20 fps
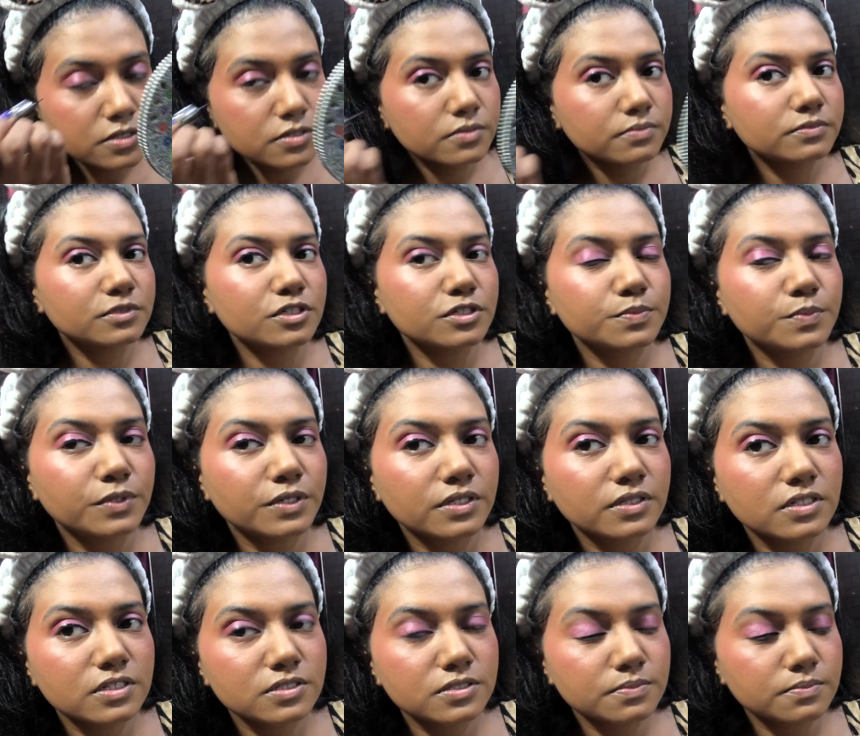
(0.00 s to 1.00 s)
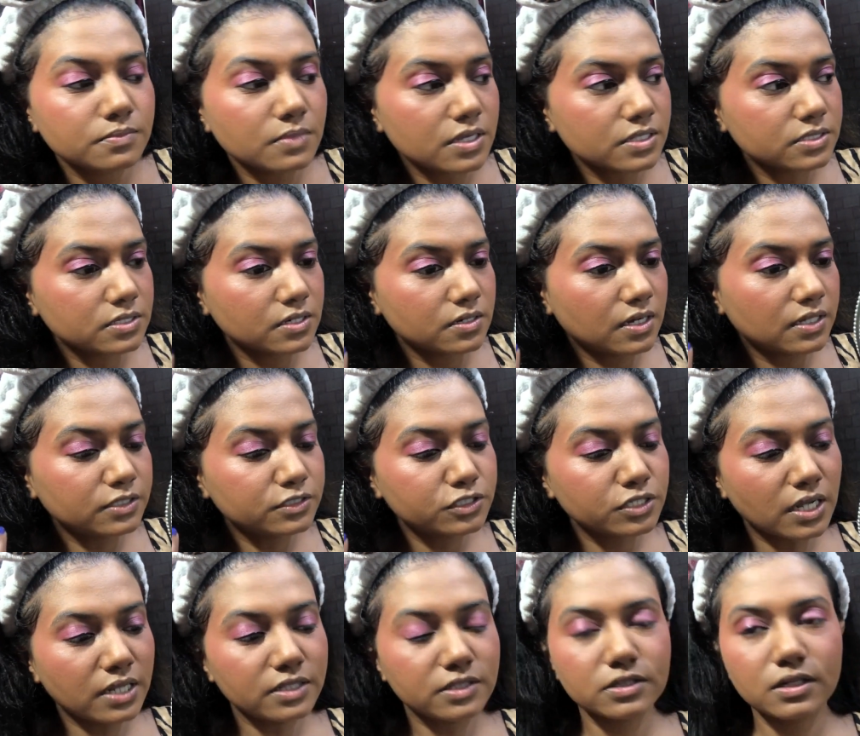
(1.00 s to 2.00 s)
I'm just putting this mascara.
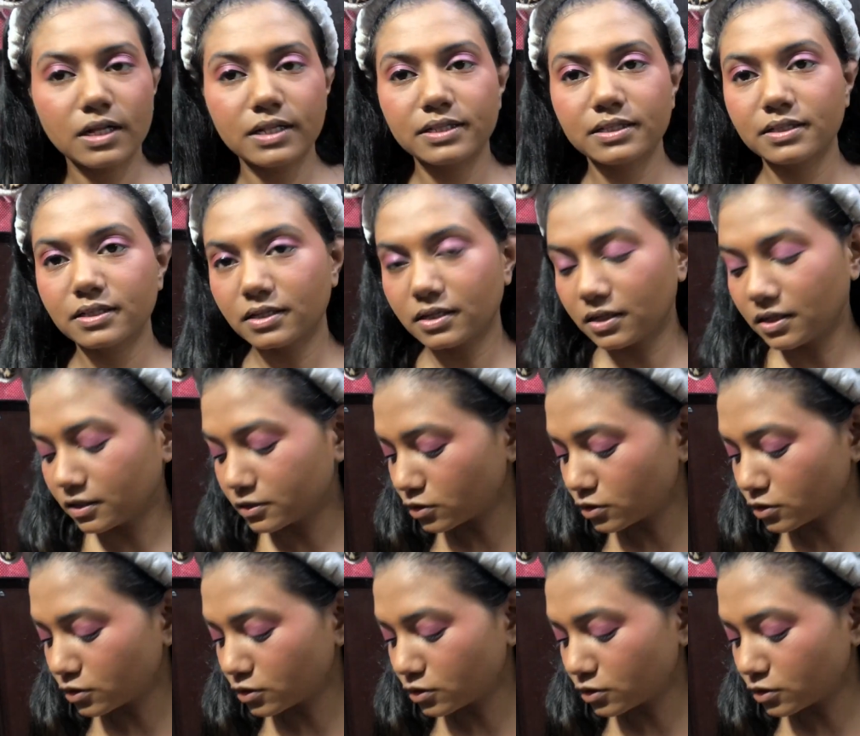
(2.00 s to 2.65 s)
I'll